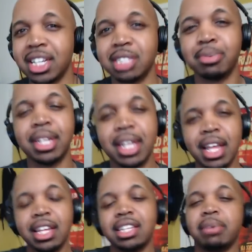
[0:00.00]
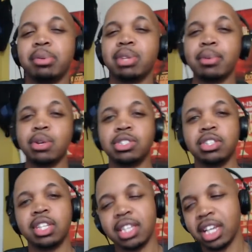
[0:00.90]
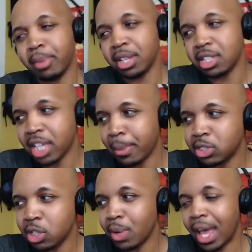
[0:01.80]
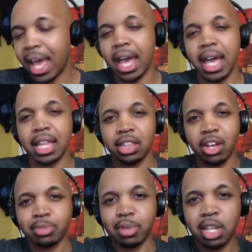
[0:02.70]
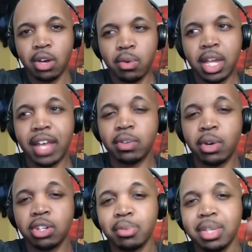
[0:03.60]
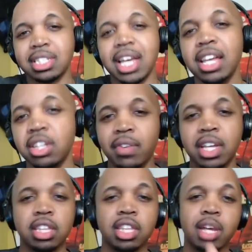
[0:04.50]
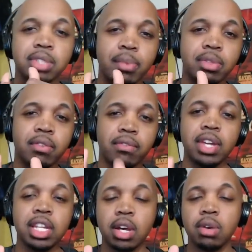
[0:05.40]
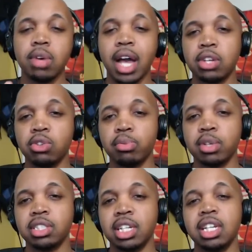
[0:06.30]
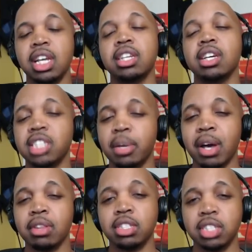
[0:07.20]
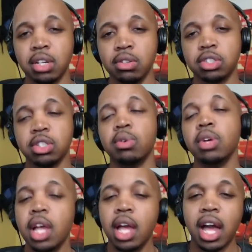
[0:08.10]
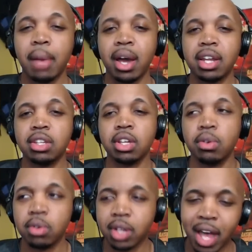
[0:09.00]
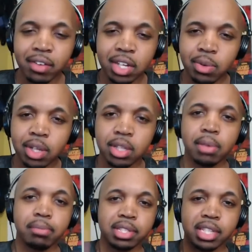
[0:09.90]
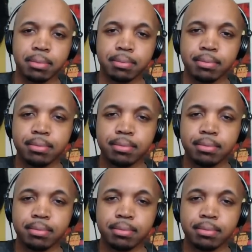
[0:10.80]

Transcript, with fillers: us. But yeah, people, let me know what you think about this episode and thoughts below. If you want to do me a solid, don't forget to thumbs up the video. I do appreciate it and it does help out the channel. So I'm out of here, though. Have a good one. Peace out.